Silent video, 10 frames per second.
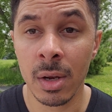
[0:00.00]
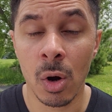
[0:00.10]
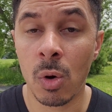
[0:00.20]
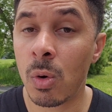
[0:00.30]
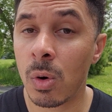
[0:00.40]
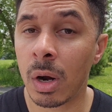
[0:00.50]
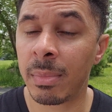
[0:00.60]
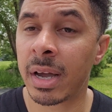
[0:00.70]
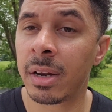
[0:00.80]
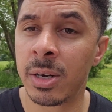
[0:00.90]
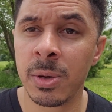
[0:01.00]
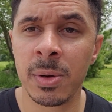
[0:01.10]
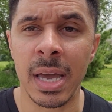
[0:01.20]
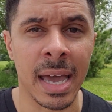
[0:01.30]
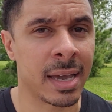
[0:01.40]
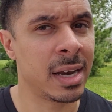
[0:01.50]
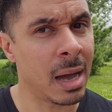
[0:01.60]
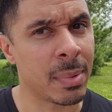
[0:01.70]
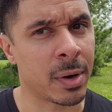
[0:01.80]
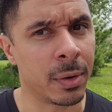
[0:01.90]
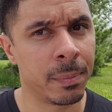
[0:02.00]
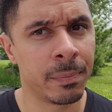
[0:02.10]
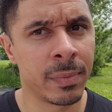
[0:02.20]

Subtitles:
or am I going to do economical?